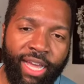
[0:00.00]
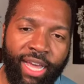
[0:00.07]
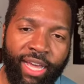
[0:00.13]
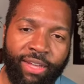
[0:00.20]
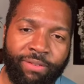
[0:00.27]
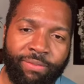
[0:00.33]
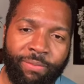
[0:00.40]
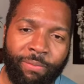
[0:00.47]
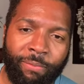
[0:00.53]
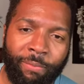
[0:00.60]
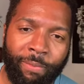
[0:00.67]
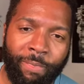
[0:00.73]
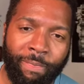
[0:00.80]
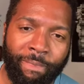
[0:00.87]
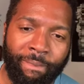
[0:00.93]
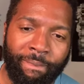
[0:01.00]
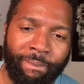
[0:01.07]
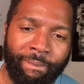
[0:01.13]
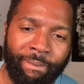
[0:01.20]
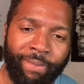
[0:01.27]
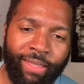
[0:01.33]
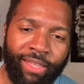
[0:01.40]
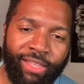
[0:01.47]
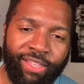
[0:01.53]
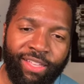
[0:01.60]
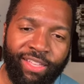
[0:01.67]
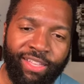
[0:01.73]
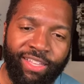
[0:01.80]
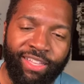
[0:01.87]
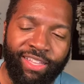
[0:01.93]
That interview
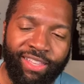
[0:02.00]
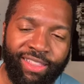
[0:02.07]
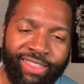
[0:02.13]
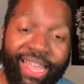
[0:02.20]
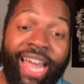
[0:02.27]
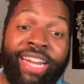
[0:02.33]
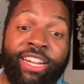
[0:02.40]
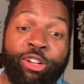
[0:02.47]
you know the one.